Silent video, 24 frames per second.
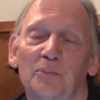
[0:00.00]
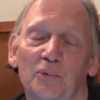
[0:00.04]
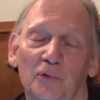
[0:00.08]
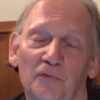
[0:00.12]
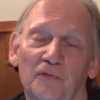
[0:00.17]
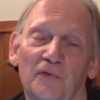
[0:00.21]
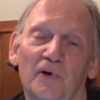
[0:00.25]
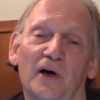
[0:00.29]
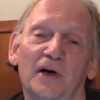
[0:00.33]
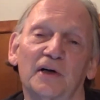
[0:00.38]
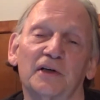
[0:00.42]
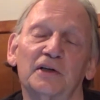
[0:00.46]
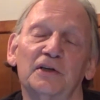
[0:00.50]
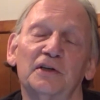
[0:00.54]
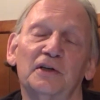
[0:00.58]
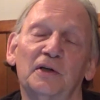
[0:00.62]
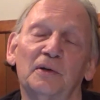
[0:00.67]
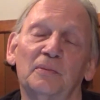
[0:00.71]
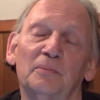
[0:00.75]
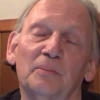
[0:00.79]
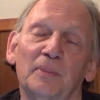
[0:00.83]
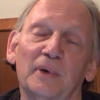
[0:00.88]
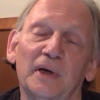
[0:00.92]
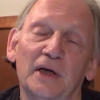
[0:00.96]
provided
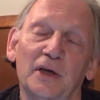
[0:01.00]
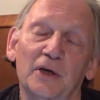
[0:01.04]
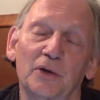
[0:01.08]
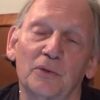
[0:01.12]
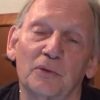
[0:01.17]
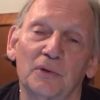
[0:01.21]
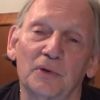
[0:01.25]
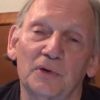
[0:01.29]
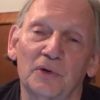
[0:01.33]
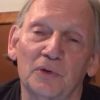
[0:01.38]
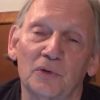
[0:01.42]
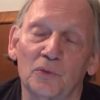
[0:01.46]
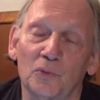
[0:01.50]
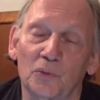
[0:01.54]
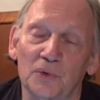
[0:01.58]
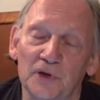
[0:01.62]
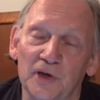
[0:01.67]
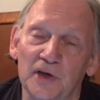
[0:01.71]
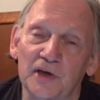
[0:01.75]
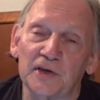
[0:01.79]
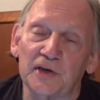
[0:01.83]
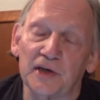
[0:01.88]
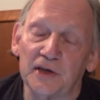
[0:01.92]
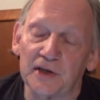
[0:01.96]
them manna when
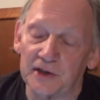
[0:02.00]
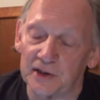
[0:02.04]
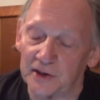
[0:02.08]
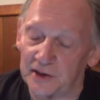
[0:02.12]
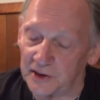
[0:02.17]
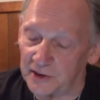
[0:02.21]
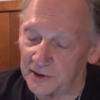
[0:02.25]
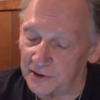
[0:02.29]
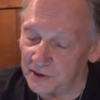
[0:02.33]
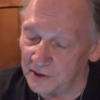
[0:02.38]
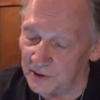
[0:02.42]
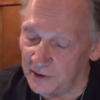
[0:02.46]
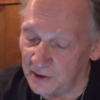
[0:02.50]
they needed it.